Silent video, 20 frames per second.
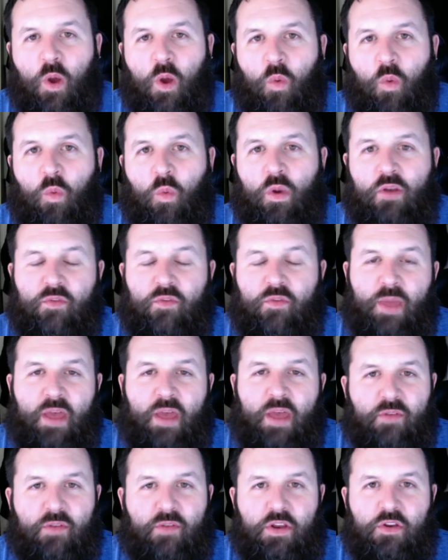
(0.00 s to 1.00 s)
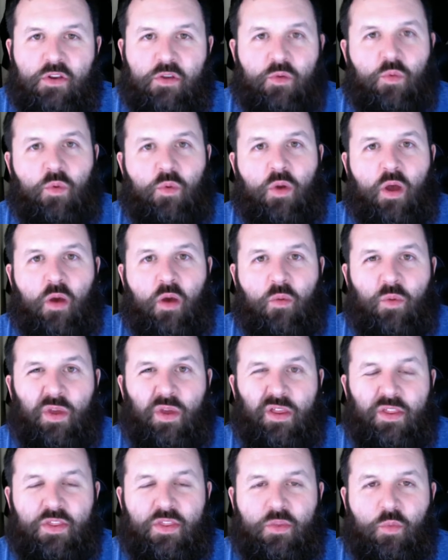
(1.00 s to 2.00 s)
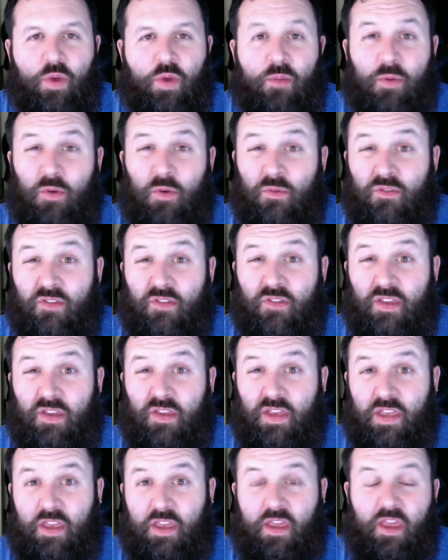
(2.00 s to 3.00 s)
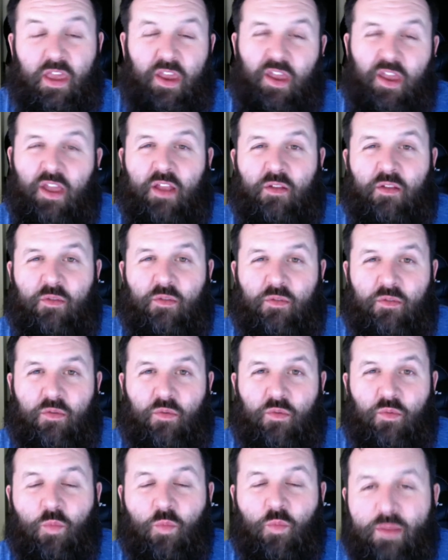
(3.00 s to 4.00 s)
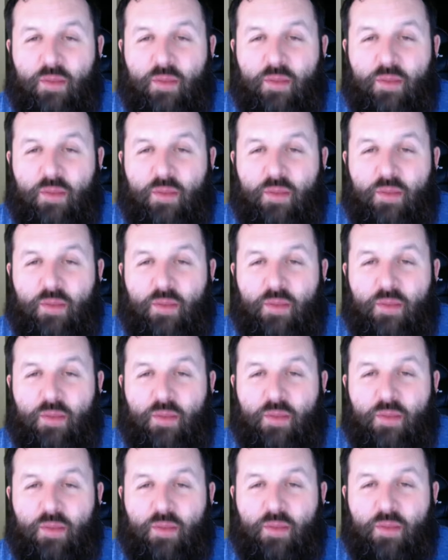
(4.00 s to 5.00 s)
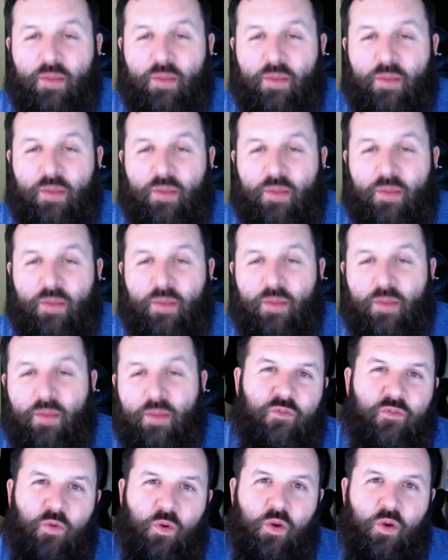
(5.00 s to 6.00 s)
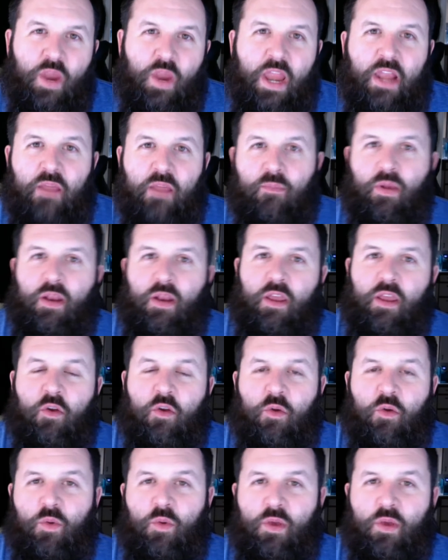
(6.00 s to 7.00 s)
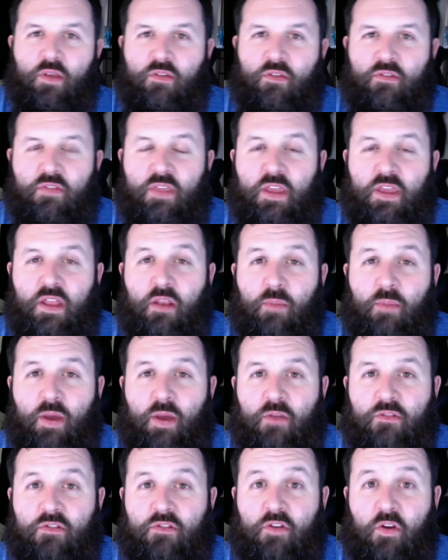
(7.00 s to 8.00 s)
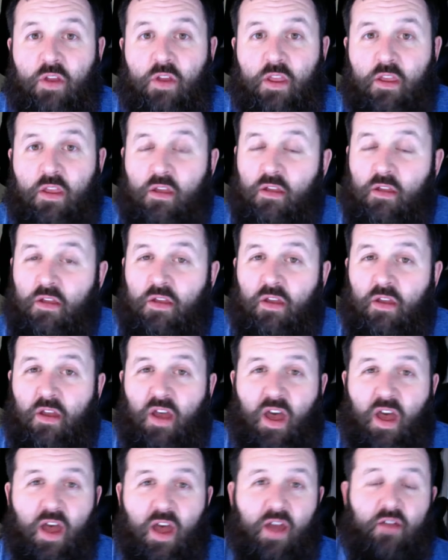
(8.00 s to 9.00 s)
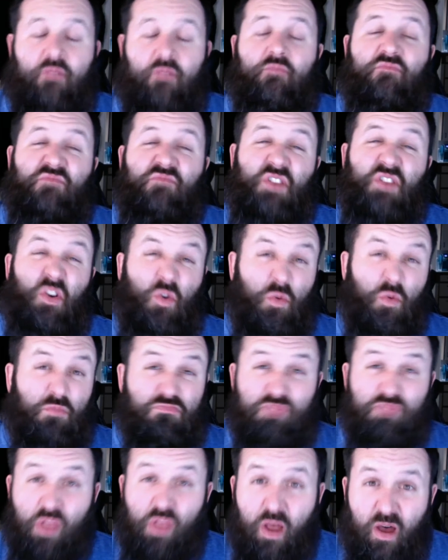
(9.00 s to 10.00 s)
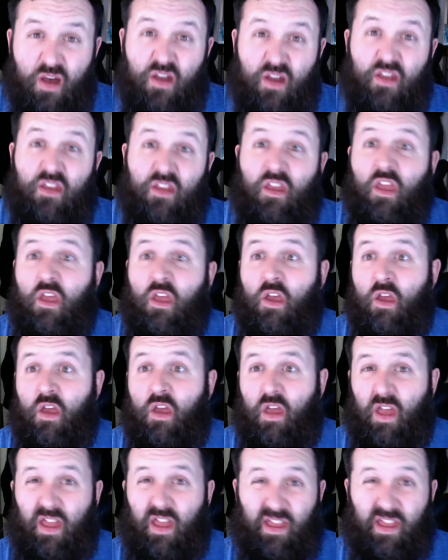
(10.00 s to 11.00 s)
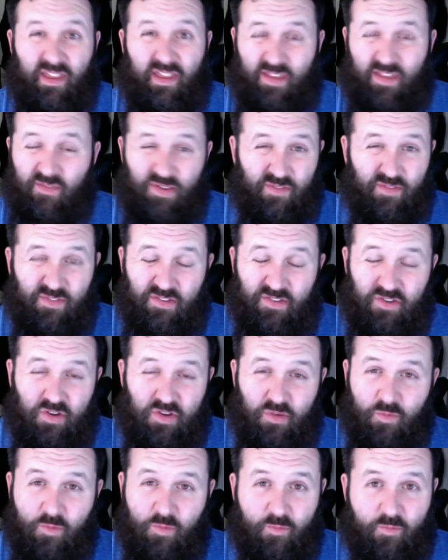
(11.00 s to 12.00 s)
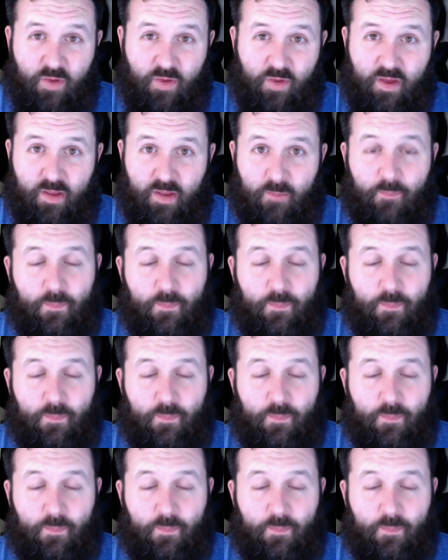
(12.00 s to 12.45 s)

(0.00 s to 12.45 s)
One of them having to do with web hosting and websites, and that's really for anybody who is thinking about starting their own blog, even if it's just for fun.